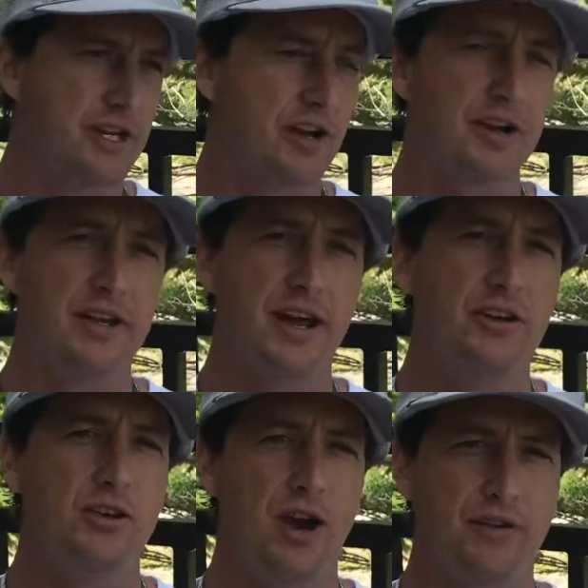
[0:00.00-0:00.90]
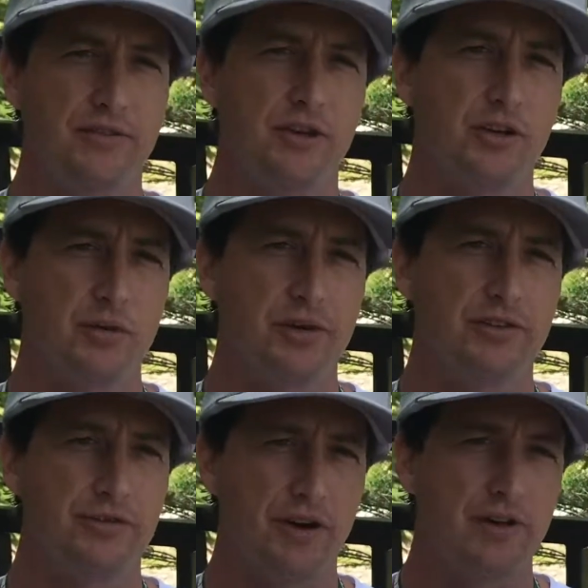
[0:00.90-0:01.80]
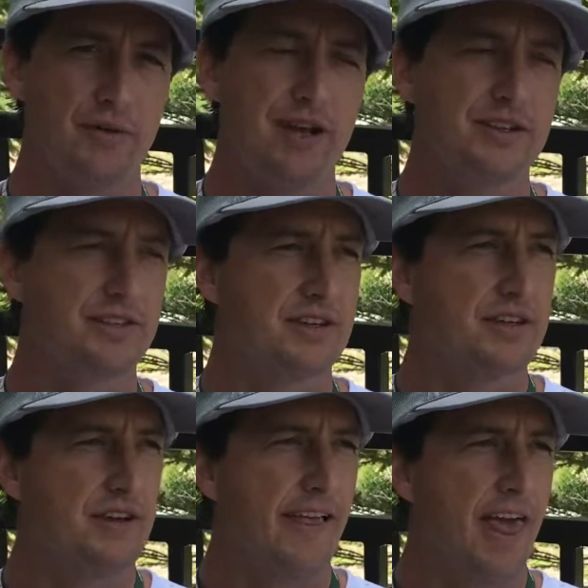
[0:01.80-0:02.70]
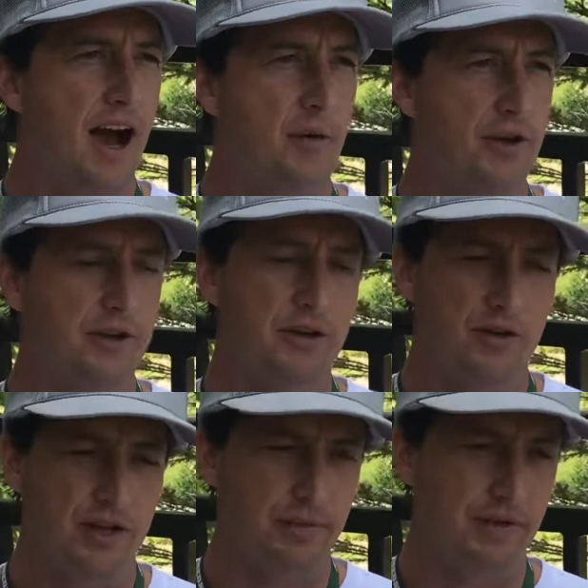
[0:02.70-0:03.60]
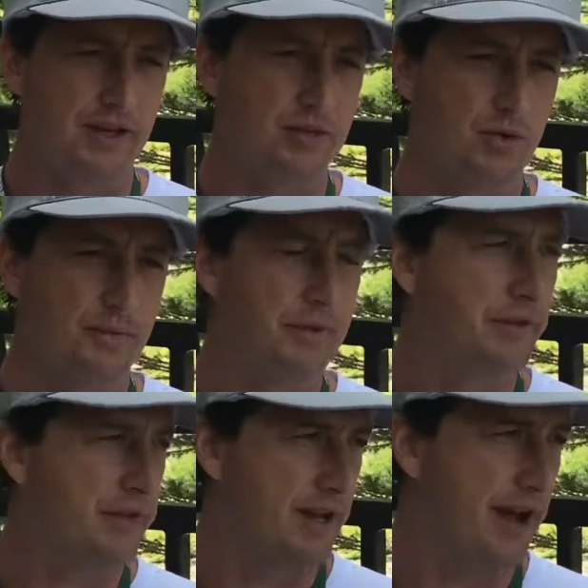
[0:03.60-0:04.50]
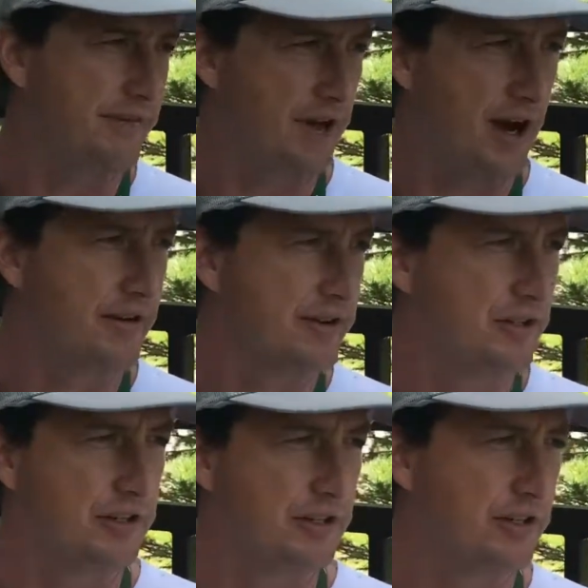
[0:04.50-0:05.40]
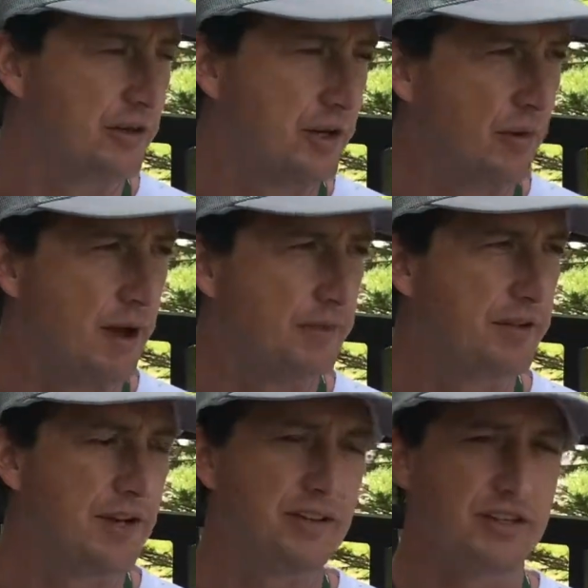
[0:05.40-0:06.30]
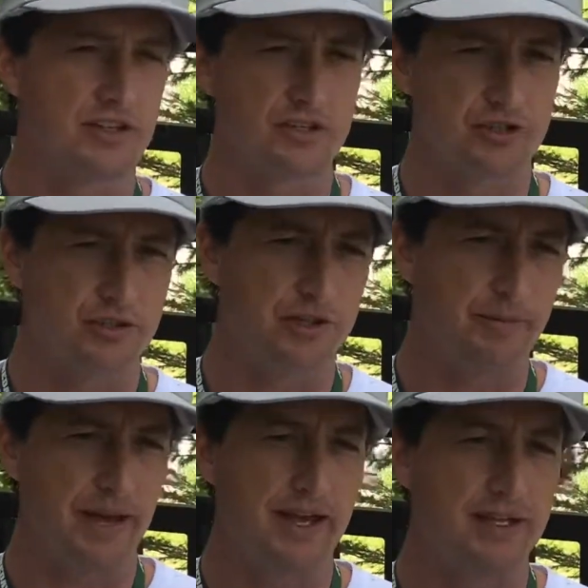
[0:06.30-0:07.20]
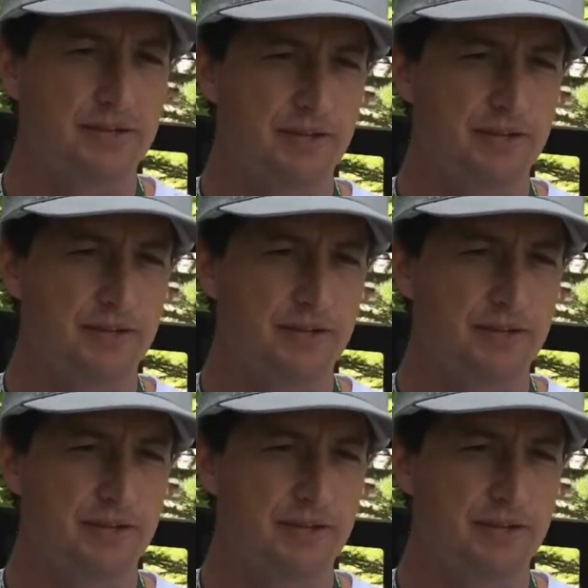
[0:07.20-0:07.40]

charity and I knew how difficult it was to fundraise, and I wanted to create a place where people didn't have to hire attorneys and create websites. They could just create a page